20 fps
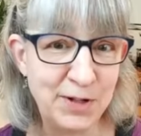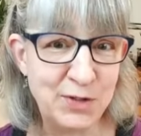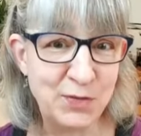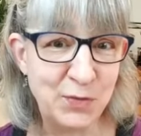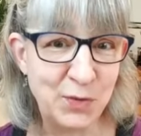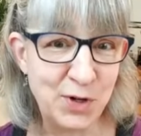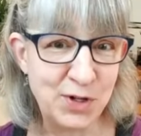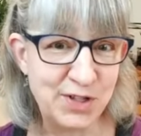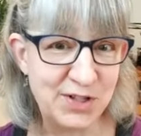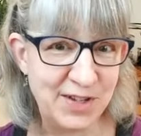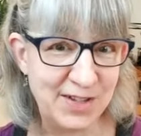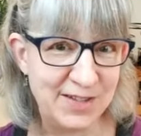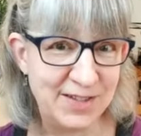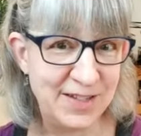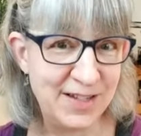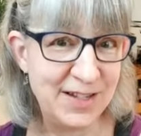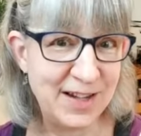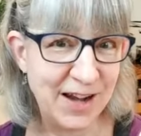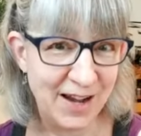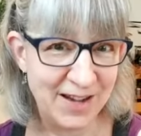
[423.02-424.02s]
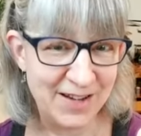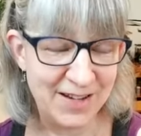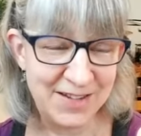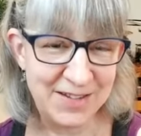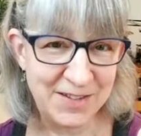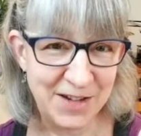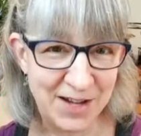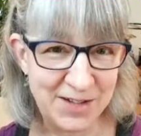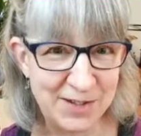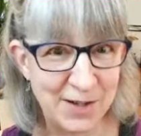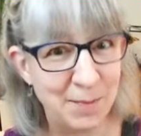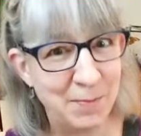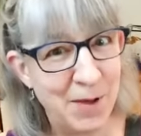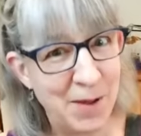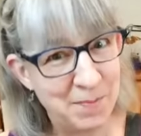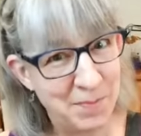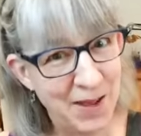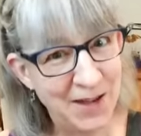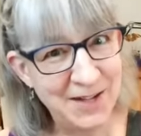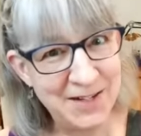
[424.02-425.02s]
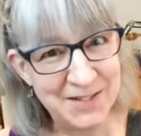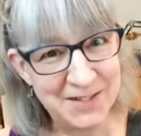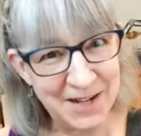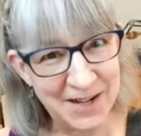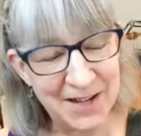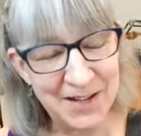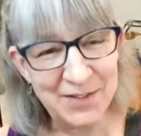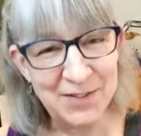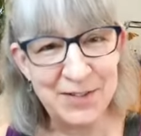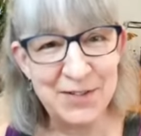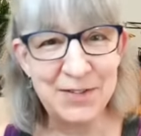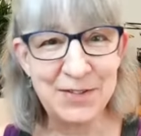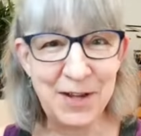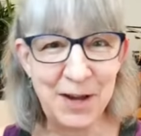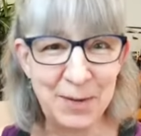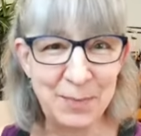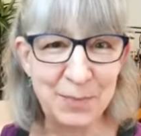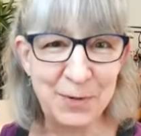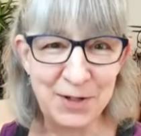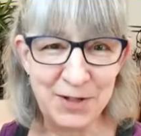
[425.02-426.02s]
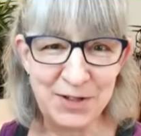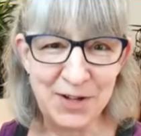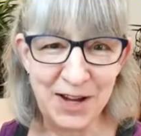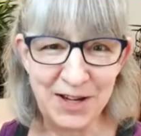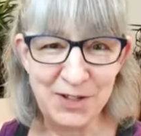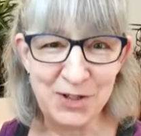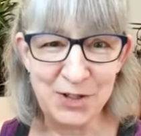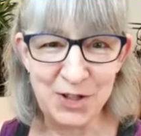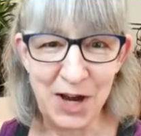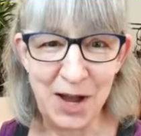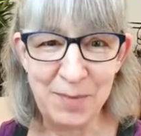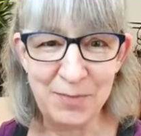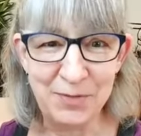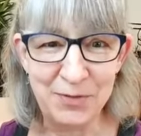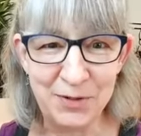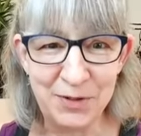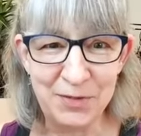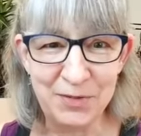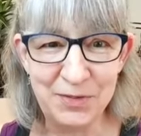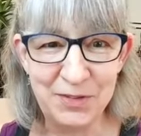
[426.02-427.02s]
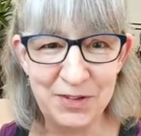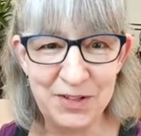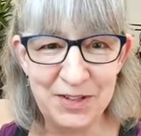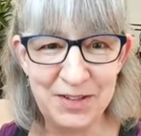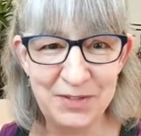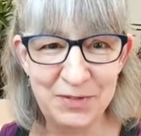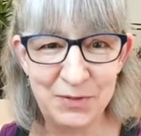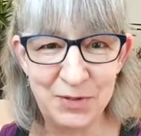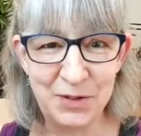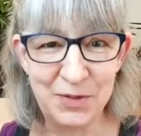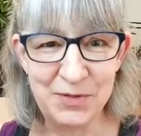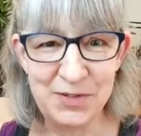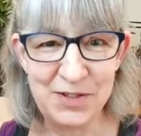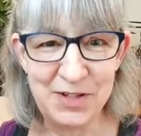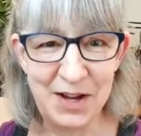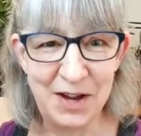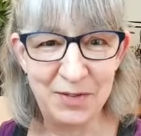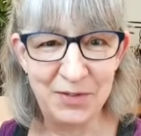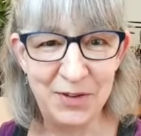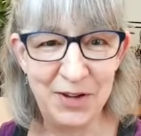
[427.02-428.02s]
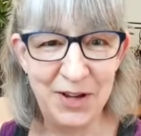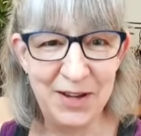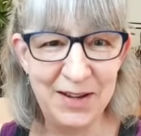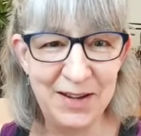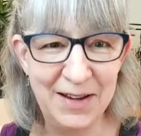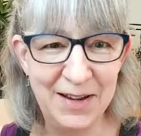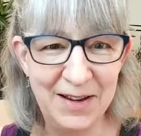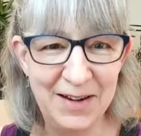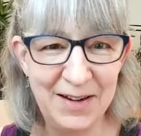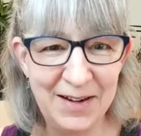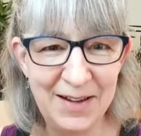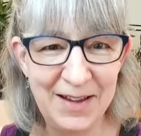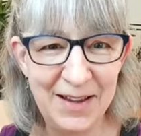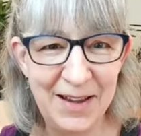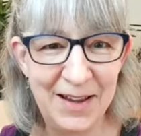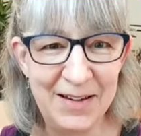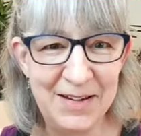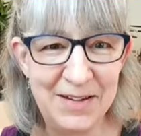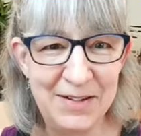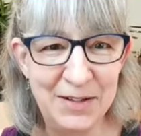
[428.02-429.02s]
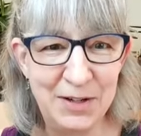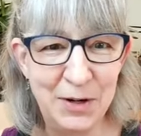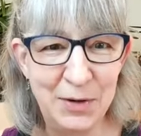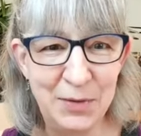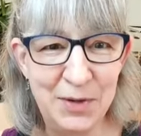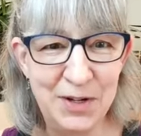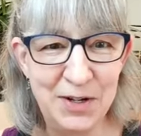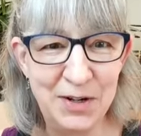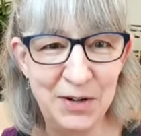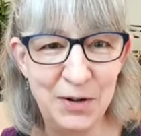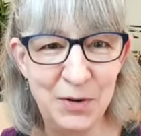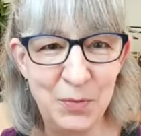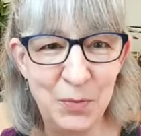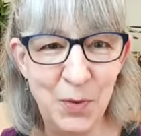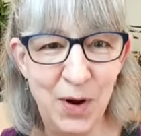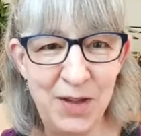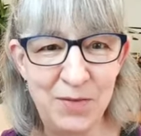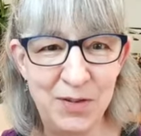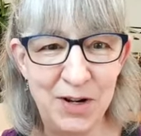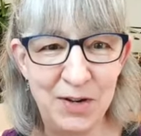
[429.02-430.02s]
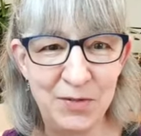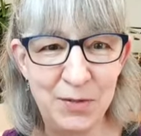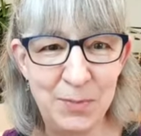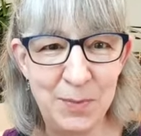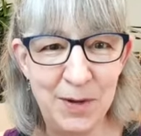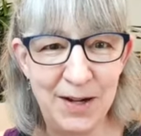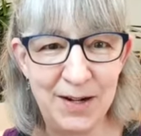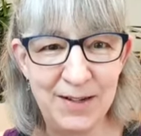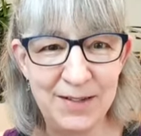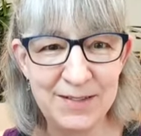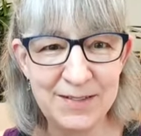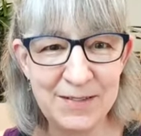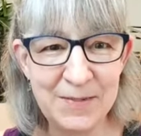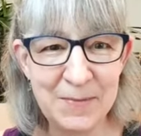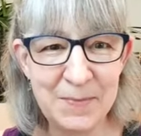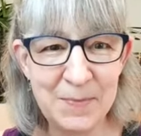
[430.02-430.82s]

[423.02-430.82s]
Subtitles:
Punch Forge says he's got some. I bet he does. He's got a pretty nice shop full of stuff. I need to go in here and wave at everybody.